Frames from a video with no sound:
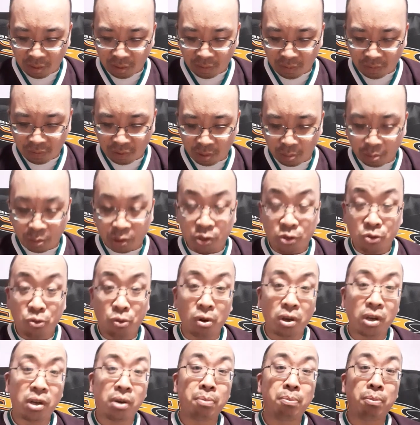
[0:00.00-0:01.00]
From
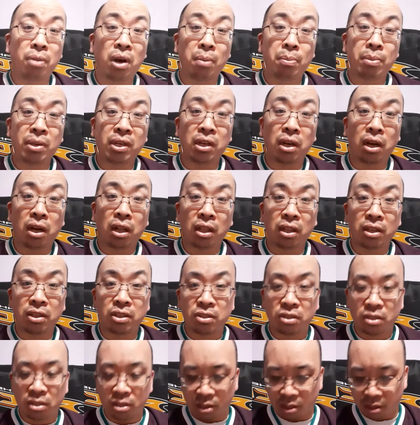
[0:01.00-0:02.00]
Detroit, Bobby
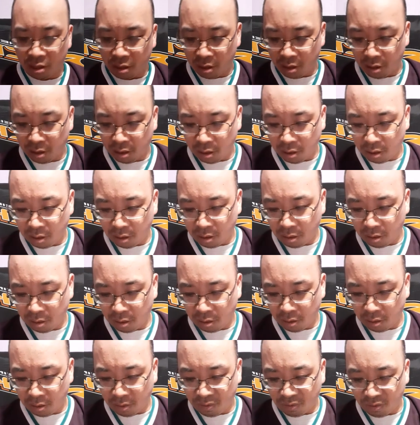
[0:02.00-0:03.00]
Dollas.
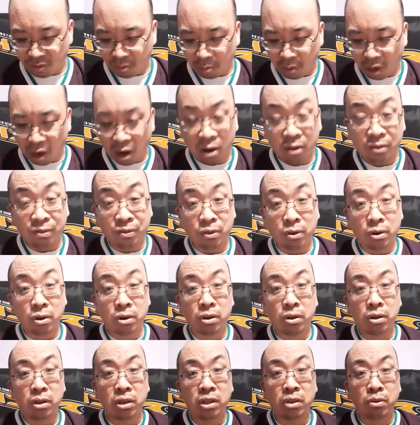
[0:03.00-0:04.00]
From Hartford,
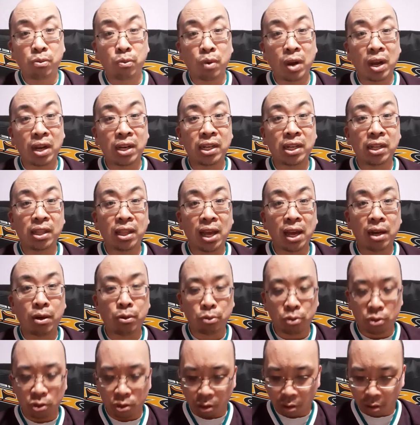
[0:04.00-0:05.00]
Randy
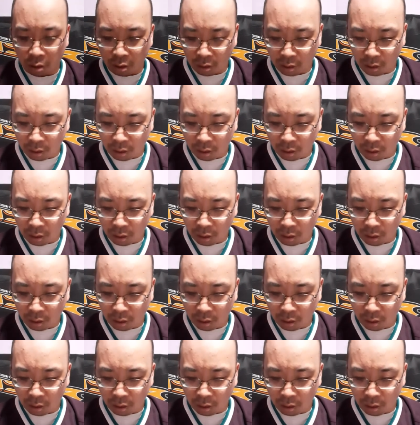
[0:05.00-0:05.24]
Ladoser.